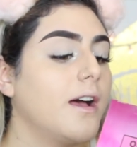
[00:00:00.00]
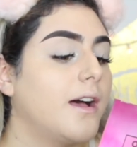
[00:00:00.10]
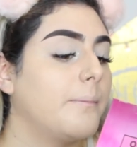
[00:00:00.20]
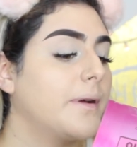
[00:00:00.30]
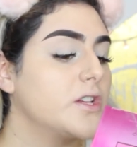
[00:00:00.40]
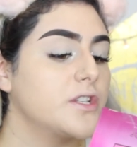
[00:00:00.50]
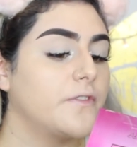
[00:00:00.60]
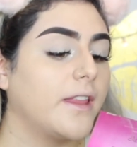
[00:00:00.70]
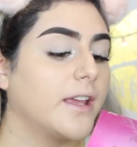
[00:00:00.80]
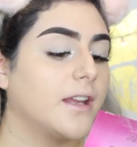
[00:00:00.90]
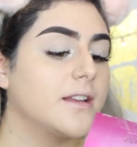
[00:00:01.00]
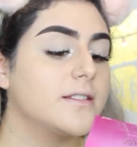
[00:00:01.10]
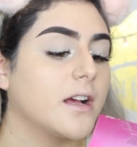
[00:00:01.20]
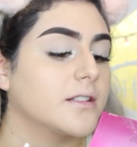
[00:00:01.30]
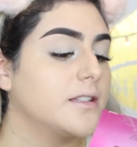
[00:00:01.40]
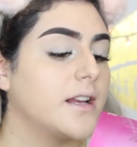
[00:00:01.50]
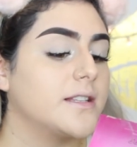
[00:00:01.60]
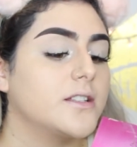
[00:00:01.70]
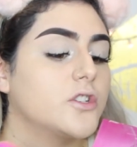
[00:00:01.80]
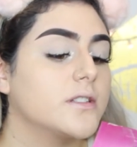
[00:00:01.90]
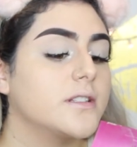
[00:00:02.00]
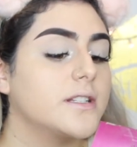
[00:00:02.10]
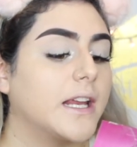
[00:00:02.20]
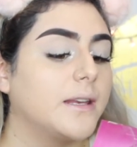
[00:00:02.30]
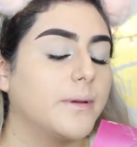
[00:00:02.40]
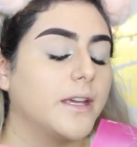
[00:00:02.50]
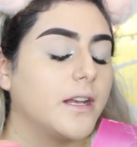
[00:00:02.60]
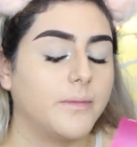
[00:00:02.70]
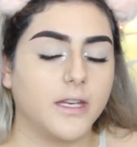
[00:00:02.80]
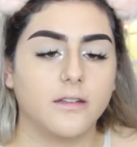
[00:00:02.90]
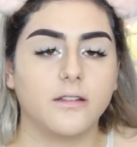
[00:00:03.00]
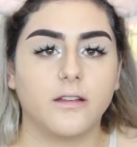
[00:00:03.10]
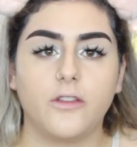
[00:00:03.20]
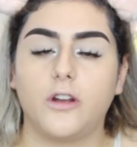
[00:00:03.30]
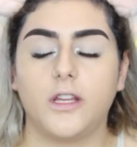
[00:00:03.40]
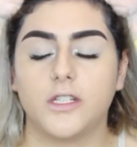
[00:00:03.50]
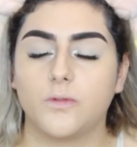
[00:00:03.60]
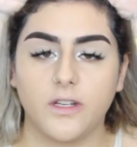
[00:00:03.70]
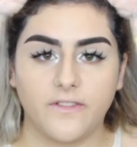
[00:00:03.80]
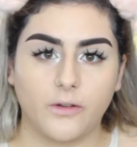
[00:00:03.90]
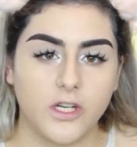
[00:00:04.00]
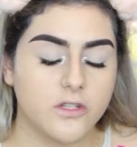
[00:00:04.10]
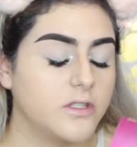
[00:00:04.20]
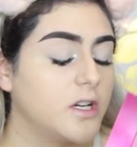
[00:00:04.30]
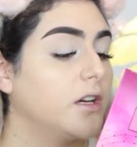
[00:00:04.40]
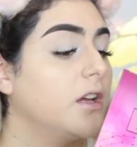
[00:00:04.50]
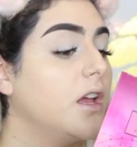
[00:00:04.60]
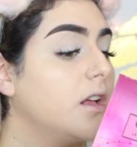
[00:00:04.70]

Um, but I just feel like it is oxidizing just a tiny bit. I mean, there are like 20 foundations here.